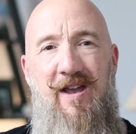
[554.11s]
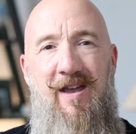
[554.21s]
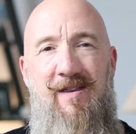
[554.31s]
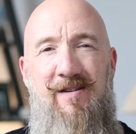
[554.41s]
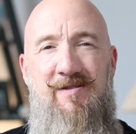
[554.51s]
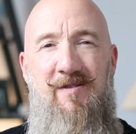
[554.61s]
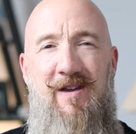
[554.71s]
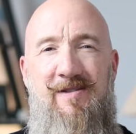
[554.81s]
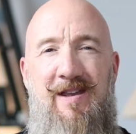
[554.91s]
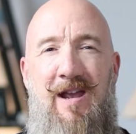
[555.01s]
And until
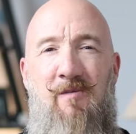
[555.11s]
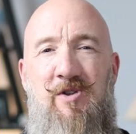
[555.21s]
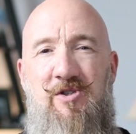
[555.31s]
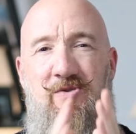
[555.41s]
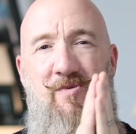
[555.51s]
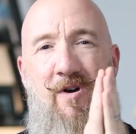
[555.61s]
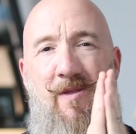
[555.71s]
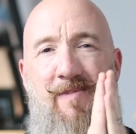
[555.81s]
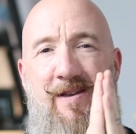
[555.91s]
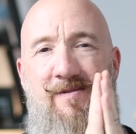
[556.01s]
that day, I wish you all
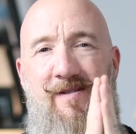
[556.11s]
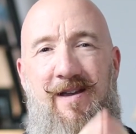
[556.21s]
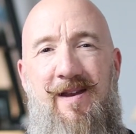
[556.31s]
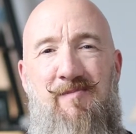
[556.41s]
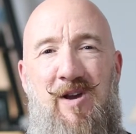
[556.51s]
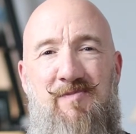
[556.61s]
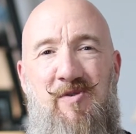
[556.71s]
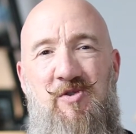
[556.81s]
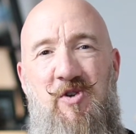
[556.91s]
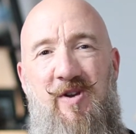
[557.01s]
the best and a
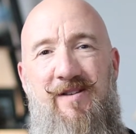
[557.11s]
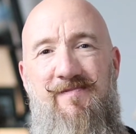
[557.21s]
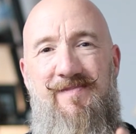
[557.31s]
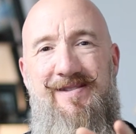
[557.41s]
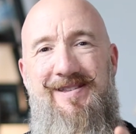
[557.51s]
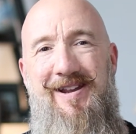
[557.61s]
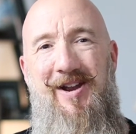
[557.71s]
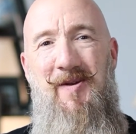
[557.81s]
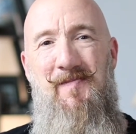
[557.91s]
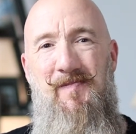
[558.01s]
prosperous journey. Take care.